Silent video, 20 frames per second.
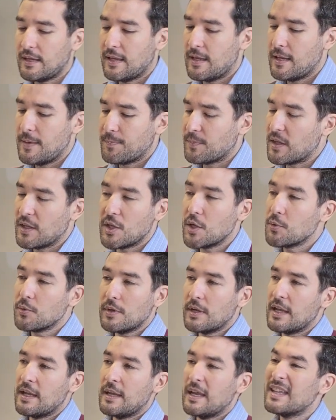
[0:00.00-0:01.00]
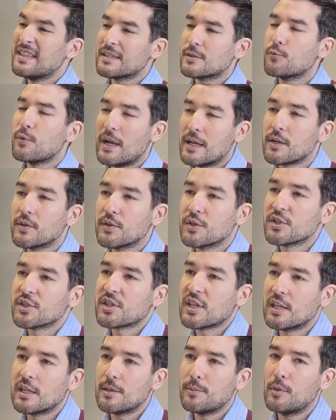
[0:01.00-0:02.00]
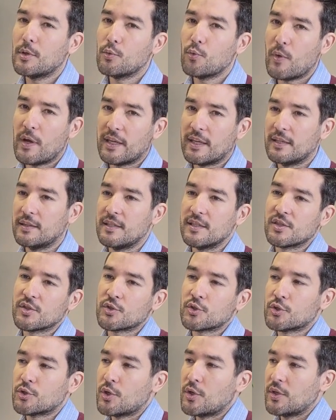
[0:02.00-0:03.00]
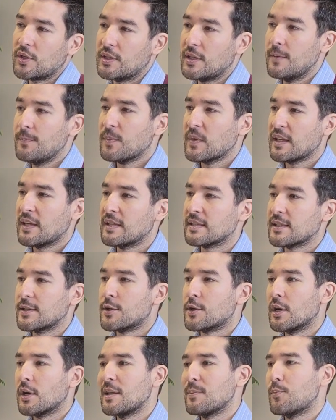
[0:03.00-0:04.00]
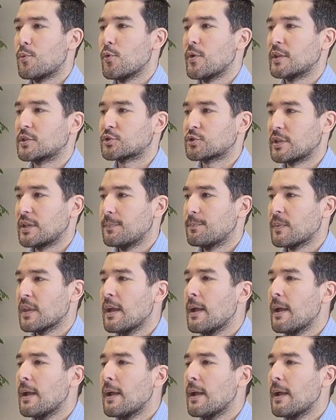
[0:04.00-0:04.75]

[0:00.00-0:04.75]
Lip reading: it's quite understandable why he destroyed his early poetry.